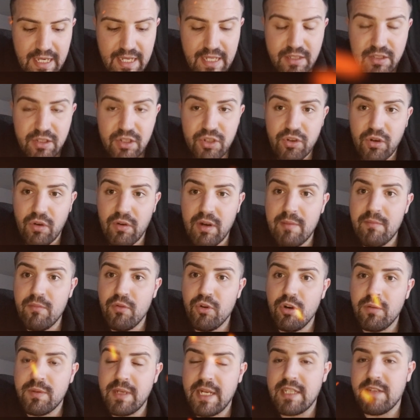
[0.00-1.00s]
it's controlling
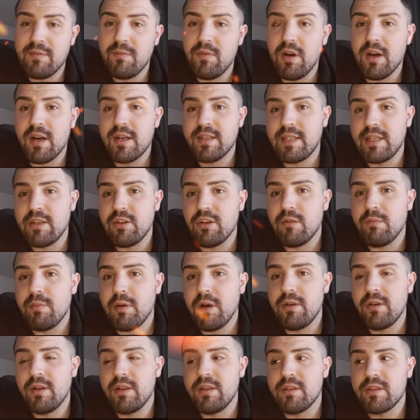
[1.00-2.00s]
more objective markers than your
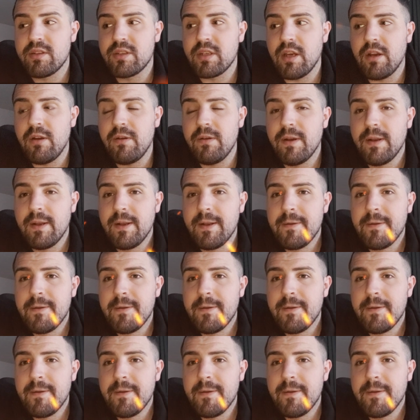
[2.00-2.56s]
opponent. So